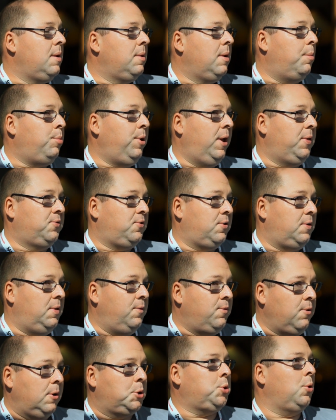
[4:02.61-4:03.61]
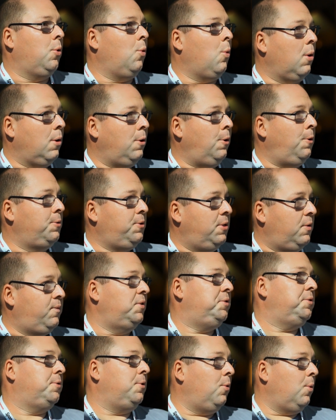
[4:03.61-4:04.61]
It brings sort of the virtual world to the
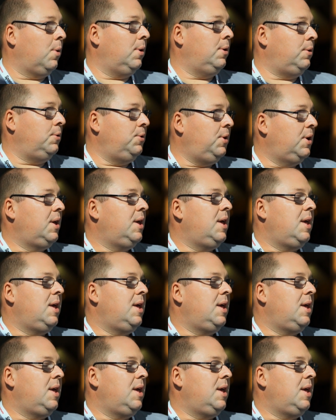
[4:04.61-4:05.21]
physical world.